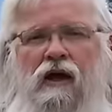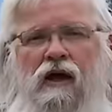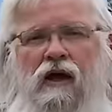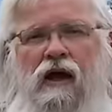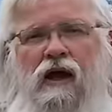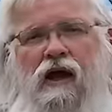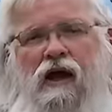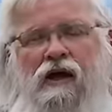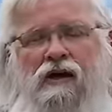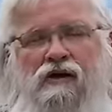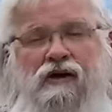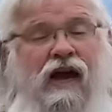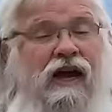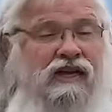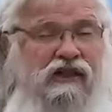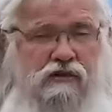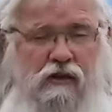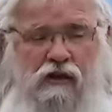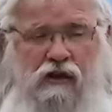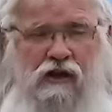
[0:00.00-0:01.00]
And
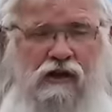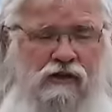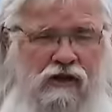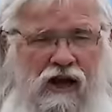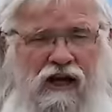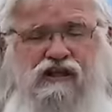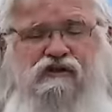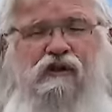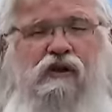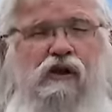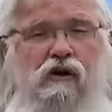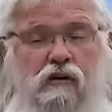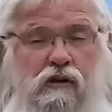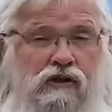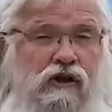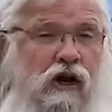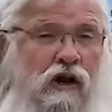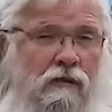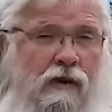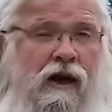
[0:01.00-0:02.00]
in the next video, we'll
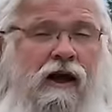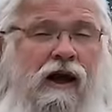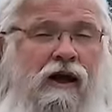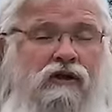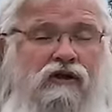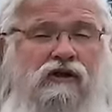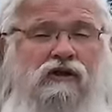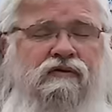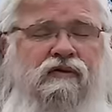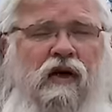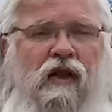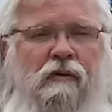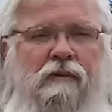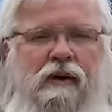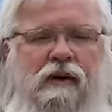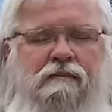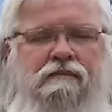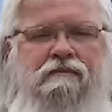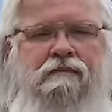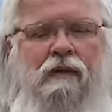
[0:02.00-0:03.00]
talk about how you can develop
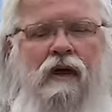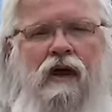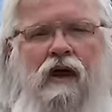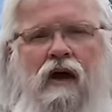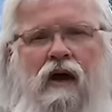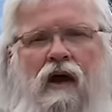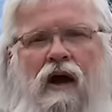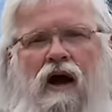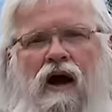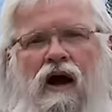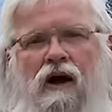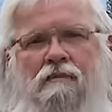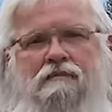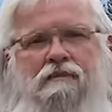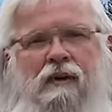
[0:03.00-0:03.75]
it.